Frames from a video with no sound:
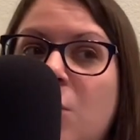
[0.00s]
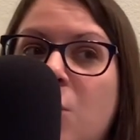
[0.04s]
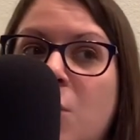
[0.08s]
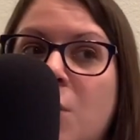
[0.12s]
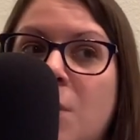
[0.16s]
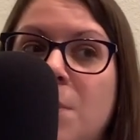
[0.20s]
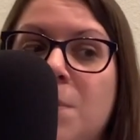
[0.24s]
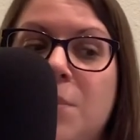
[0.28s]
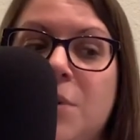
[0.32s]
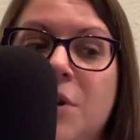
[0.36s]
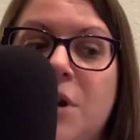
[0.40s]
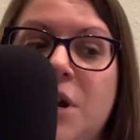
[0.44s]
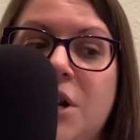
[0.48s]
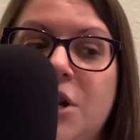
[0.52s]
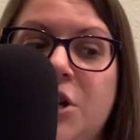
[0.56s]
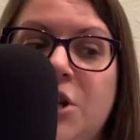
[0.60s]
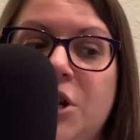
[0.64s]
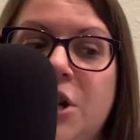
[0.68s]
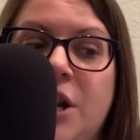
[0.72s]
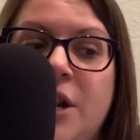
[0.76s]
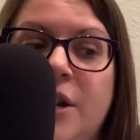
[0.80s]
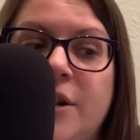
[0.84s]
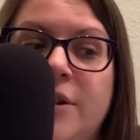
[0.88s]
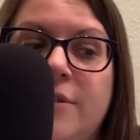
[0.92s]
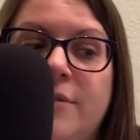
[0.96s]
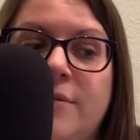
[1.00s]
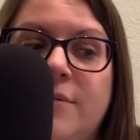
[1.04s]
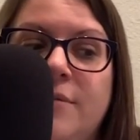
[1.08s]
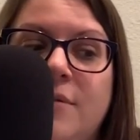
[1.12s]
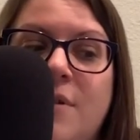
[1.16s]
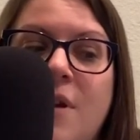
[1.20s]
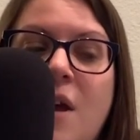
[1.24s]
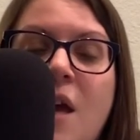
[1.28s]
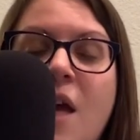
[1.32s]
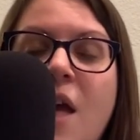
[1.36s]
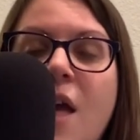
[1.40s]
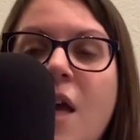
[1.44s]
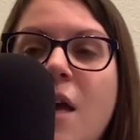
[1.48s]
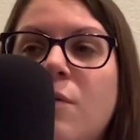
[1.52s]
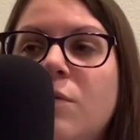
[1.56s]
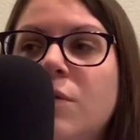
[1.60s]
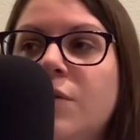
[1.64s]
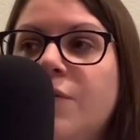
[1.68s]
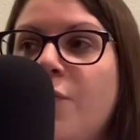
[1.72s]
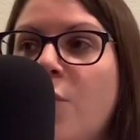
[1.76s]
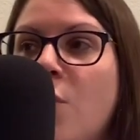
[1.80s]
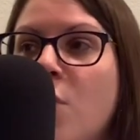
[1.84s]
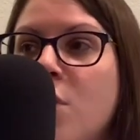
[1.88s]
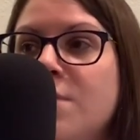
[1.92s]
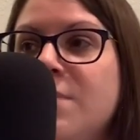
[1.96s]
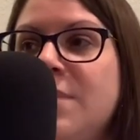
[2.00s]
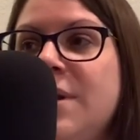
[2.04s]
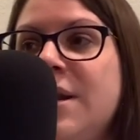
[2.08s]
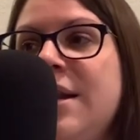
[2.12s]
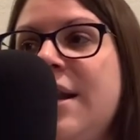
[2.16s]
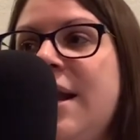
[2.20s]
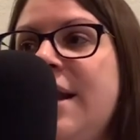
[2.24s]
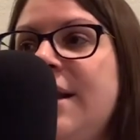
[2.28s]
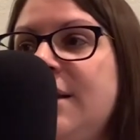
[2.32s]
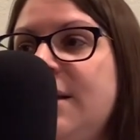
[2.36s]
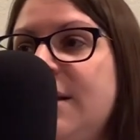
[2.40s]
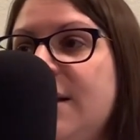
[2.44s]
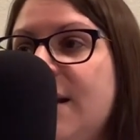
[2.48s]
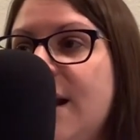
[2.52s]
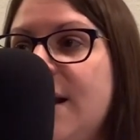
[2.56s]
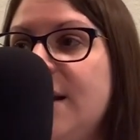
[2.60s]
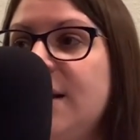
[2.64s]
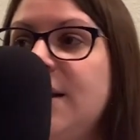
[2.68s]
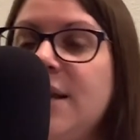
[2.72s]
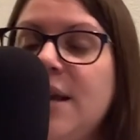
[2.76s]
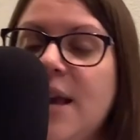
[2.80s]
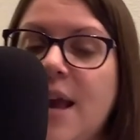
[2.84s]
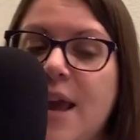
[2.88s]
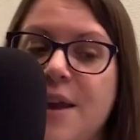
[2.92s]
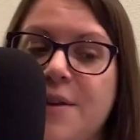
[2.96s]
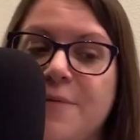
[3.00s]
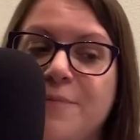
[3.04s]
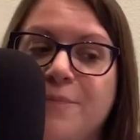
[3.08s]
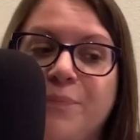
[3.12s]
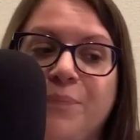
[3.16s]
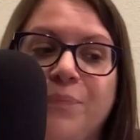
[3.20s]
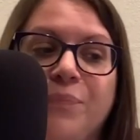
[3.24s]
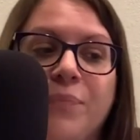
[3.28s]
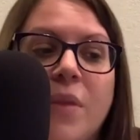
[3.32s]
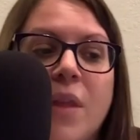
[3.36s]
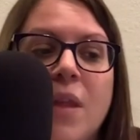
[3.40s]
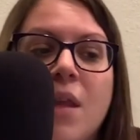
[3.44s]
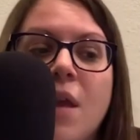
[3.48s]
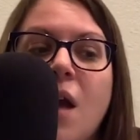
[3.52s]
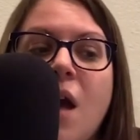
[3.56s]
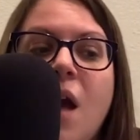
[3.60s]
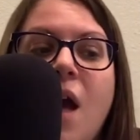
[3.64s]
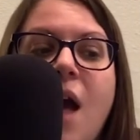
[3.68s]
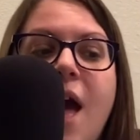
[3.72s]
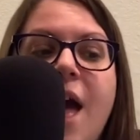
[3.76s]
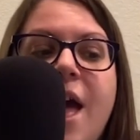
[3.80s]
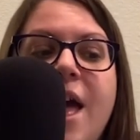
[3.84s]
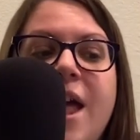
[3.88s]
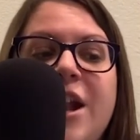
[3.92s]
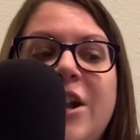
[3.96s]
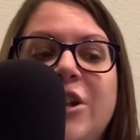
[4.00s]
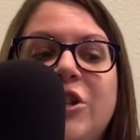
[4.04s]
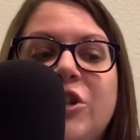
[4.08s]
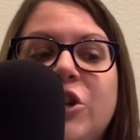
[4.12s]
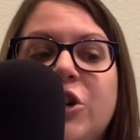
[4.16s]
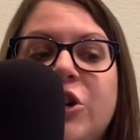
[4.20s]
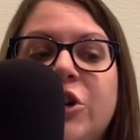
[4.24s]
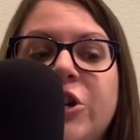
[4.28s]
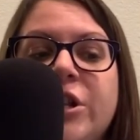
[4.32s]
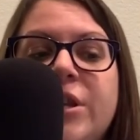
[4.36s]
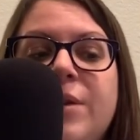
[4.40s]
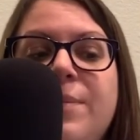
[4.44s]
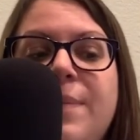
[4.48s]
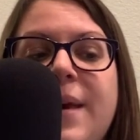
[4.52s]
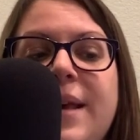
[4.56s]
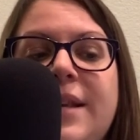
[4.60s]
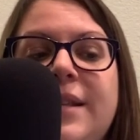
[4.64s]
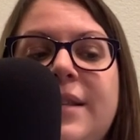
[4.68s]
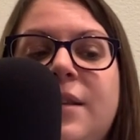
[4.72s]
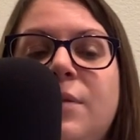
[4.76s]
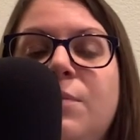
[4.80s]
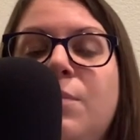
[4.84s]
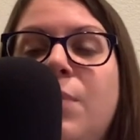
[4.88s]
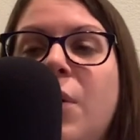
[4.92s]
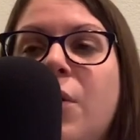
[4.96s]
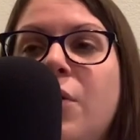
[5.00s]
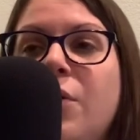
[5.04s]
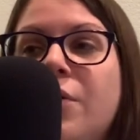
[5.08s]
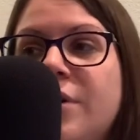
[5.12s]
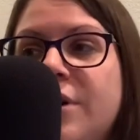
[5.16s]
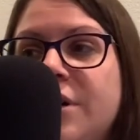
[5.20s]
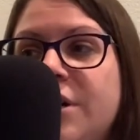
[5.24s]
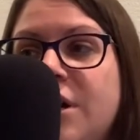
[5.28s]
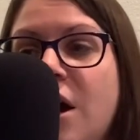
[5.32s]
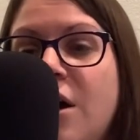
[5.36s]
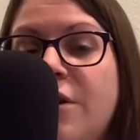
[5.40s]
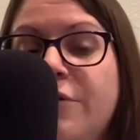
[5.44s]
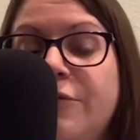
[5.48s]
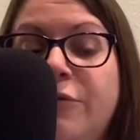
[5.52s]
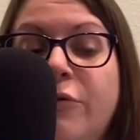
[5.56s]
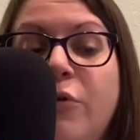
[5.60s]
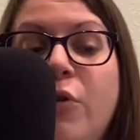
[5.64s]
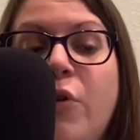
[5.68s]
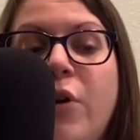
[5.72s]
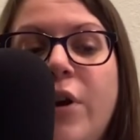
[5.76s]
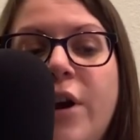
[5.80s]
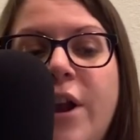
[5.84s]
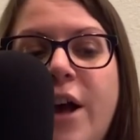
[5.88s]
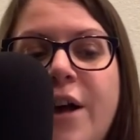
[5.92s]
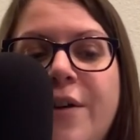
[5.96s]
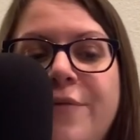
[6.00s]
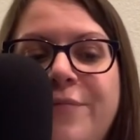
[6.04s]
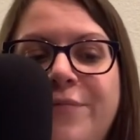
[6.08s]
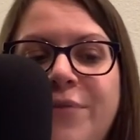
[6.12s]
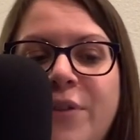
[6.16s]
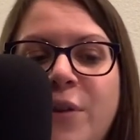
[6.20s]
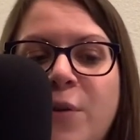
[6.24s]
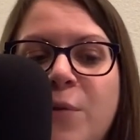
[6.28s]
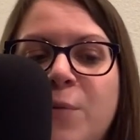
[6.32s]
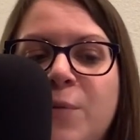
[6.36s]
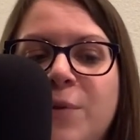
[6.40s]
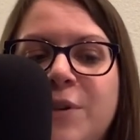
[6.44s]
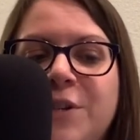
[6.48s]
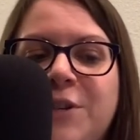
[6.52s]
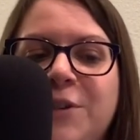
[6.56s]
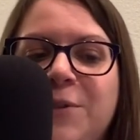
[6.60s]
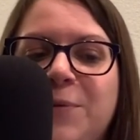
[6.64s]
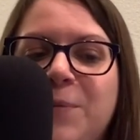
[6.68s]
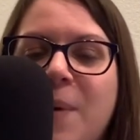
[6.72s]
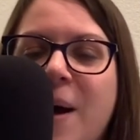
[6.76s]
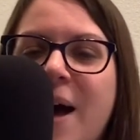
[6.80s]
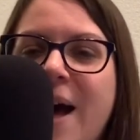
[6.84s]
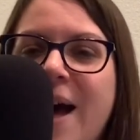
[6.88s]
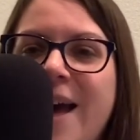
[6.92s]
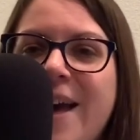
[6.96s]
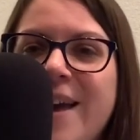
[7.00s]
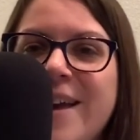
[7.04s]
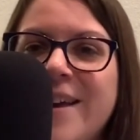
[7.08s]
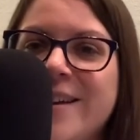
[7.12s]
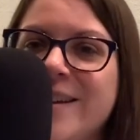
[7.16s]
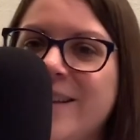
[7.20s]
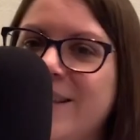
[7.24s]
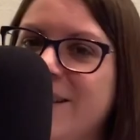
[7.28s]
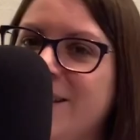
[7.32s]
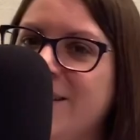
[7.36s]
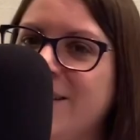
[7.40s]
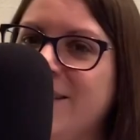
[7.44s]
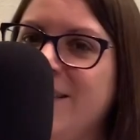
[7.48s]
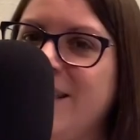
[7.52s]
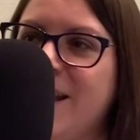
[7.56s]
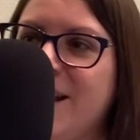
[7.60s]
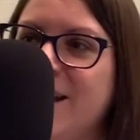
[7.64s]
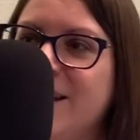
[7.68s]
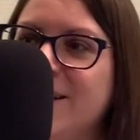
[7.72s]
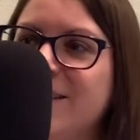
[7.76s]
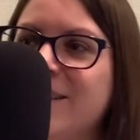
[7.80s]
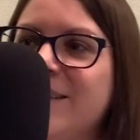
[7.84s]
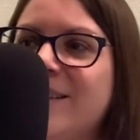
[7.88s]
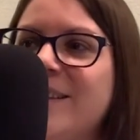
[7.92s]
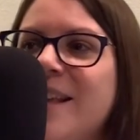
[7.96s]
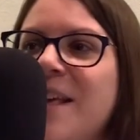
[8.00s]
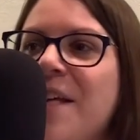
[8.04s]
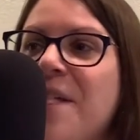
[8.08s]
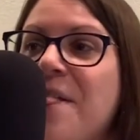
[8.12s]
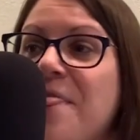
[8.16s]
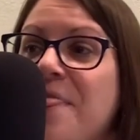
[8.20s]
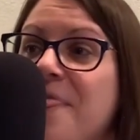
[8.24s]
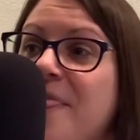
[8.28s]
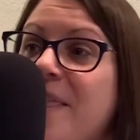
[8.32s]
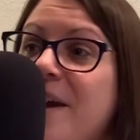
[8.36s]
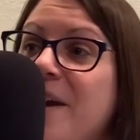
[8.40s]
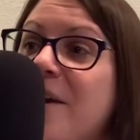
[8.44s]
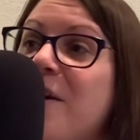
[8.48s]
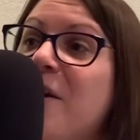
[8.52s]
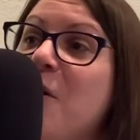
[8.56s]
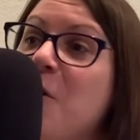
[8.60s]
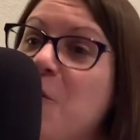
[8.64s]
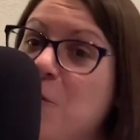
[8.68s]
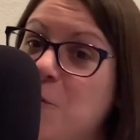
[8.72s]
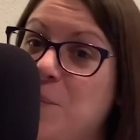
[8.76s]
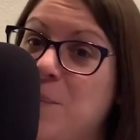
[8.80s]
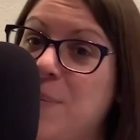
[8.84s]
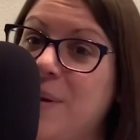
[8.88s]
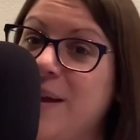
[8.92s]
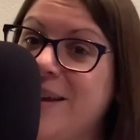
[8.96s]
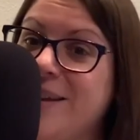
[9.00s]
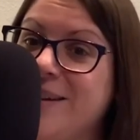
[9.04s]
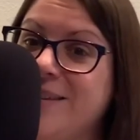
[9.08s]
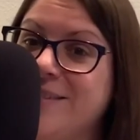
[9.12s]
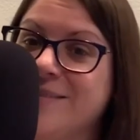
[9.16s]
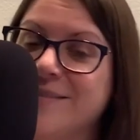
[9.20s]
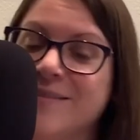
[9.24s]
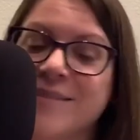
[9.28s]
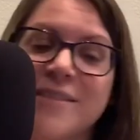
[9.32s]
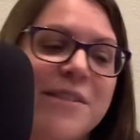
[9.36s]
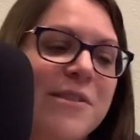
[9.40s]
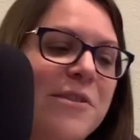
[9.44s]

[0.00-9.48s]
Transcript: Corporation. It was formed in 1998 and it's currently based in Boca Raton, Florida, which is why, yes, they're open.